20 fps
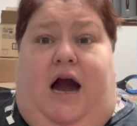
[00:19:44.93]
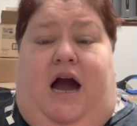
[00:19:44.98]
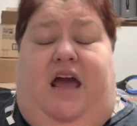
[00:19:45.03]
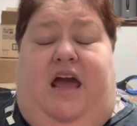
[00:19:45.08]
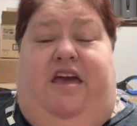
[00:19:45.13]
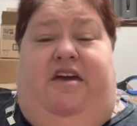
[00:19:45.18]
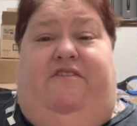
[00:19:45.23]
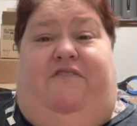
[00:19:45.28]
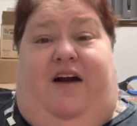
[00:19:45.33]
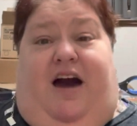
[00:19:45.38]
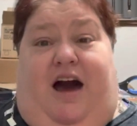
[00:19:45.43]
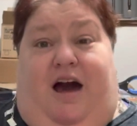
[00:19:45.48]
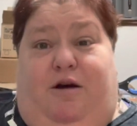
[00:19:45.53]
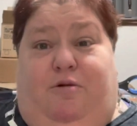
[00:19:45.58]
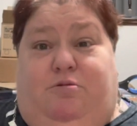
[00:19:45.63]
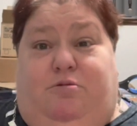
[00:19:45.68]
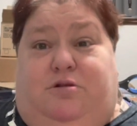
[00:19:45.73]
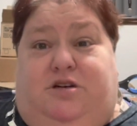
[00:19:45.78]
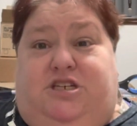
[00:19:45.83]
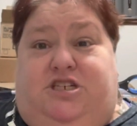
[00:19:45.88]
If I
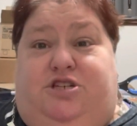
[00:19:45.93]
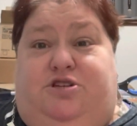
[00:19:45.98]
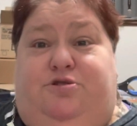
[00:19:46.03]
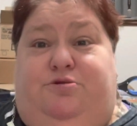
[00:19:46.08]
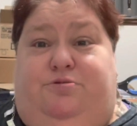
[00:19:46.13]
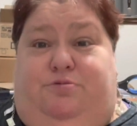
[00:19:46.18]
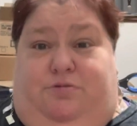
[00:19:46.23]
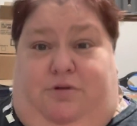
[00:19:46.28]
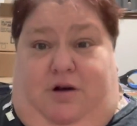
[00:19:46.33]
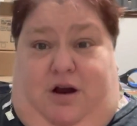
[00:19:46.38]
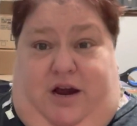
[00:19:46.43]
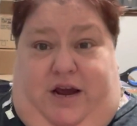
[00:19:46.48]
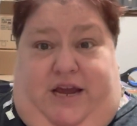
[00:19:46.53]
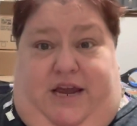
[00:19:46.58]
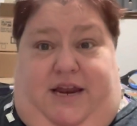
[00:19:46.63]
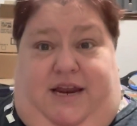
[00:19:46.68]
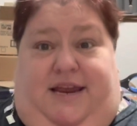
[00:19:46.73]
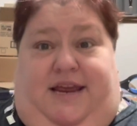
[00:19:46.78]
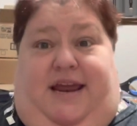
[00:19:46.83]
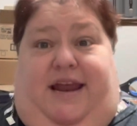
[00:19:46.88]
was to
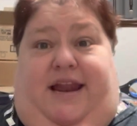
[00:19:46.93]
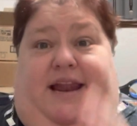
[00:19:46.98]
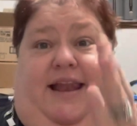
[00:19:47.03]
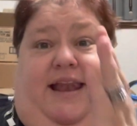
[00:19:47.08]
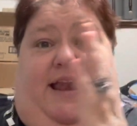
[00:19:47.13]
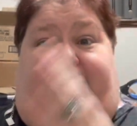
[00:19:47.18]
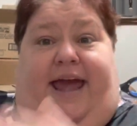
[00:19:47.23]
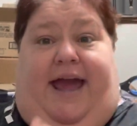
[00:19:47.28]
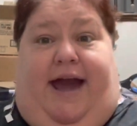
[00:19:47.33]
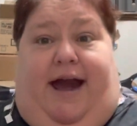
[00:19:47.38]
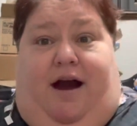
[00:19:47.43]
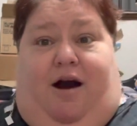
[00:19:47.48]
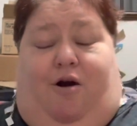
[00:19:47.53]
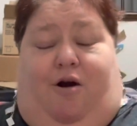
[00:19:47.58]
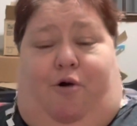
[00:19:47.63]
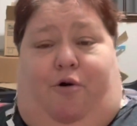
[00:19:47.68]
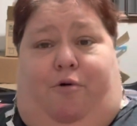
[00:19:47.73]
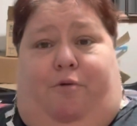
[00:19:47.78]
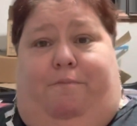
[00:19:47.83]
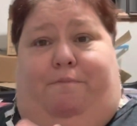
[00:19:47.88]
write
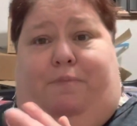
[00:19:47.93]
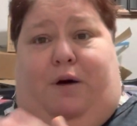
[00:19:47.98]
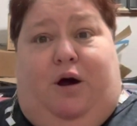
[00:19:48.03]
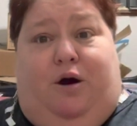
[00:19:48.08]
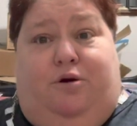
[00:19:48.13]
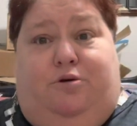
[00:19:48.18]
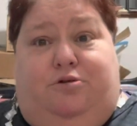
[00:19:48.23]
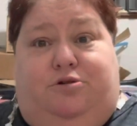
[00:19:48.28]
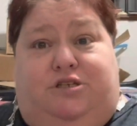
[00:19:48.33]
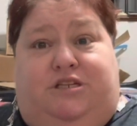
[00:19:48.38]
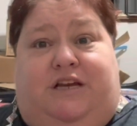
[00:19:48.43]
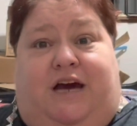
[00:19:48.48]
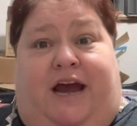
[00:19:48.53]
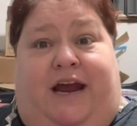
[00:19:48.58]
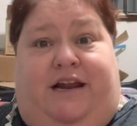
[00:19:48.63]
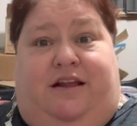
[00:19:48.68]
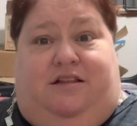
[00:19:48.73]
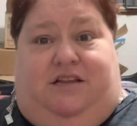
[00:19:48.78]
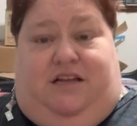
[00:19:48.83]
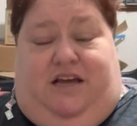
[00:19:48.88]
now, post
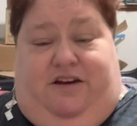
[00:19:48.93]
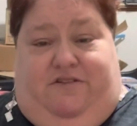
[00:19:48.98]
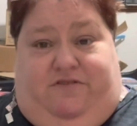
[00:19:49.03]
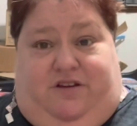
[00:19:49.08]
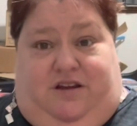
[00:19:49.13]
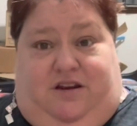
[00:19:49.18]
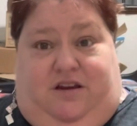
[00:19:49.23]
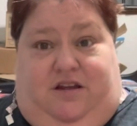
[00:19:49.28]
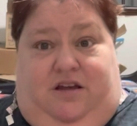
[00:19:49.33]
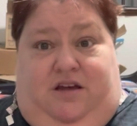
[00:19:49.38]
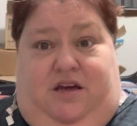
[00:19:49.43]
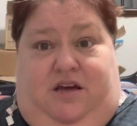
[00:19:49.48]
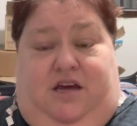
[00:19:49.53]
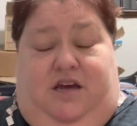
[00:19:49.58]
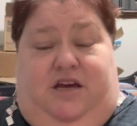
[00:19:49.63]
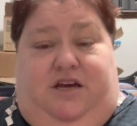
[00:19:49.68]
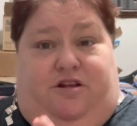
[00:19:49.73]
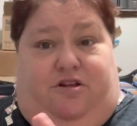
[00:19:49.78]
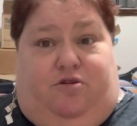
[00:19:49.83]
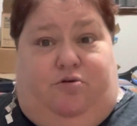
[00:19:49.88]
9/11, in
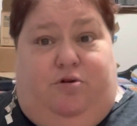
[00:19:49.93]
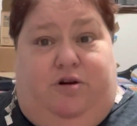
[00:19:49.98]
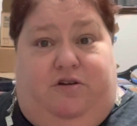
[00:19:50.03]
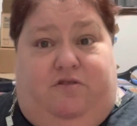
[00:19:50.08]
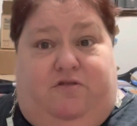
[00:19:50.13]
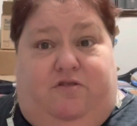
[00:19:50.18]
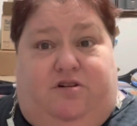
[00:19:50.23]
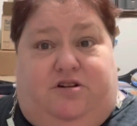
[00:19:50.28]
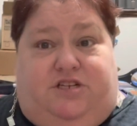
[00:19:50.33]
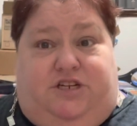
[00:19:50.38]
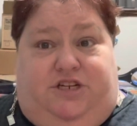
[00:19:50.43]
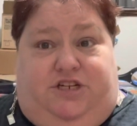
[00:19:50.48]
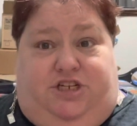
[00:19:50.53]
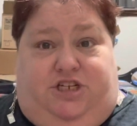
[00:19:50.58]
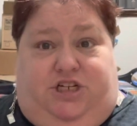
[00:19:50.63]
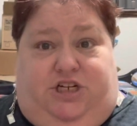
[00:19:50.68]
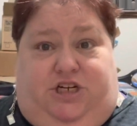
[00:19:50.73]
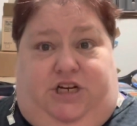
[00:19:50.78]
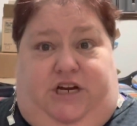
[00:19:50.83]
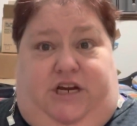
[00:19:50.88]
the 21st
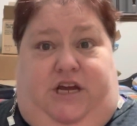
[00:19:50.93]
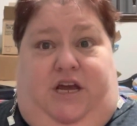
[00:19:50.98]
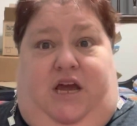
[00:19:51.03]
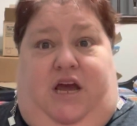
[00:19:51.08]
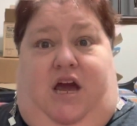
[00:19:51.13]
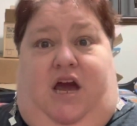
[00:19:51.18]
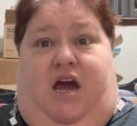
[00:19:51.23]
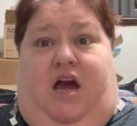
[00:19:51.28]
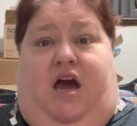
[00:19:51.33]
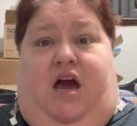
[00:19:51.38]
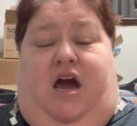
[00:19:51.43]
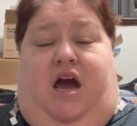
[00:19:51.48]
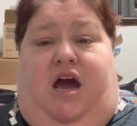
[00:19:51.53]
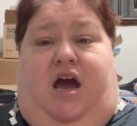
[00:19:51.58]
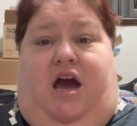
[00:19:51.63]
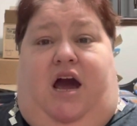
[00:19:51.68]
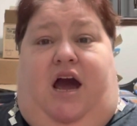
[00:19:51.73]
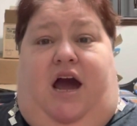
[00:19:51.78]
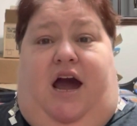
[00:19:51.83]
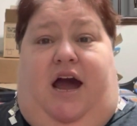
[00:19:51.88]
century,
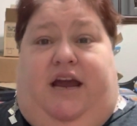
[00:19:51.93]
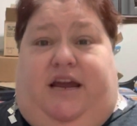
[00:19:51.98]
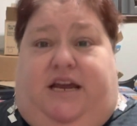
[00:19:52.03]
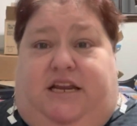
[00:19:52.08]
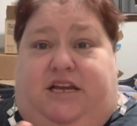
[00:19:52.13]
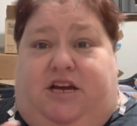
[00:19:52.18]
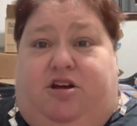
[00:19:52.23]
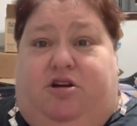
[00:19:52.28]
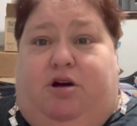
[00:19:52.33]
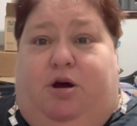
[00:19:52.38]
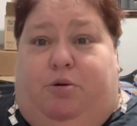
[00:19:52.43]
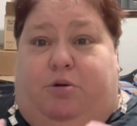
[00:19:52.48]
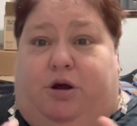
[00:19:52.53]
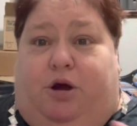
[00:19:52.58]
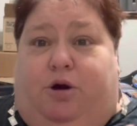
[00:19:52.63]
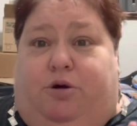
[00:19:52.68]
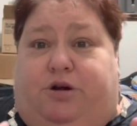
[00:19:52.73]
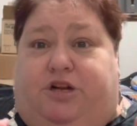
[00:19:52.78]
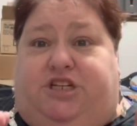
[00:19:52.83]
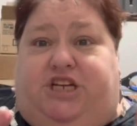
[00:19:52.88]
I can tell you I would
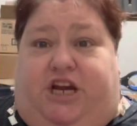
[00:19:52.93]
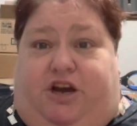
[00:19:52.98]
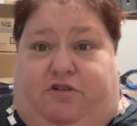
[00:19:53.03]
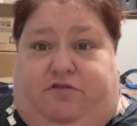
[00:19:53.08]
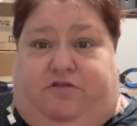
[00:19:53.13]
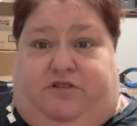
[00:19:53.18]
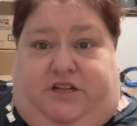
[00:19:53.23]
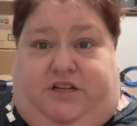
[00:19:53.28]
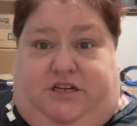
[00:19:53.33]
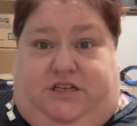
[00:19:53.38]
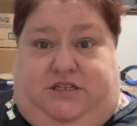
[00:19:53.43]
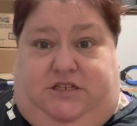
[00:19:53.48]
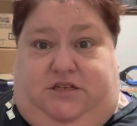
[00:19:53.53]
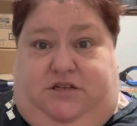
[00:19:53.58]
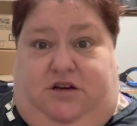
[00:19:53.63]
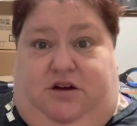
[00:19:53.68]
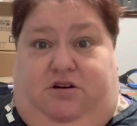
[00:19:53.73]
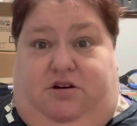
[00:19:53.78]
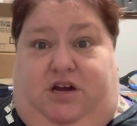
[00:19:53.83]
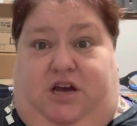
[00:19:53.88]
go to jail for this,
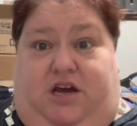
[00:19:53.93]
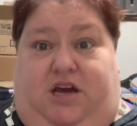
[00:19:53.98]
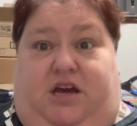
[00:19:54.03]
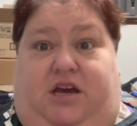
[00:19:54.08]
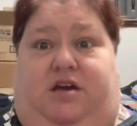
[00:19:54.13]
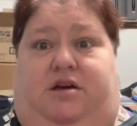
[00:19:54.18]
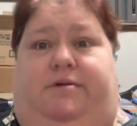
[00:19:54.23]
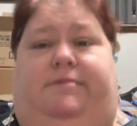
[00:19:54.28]
okay?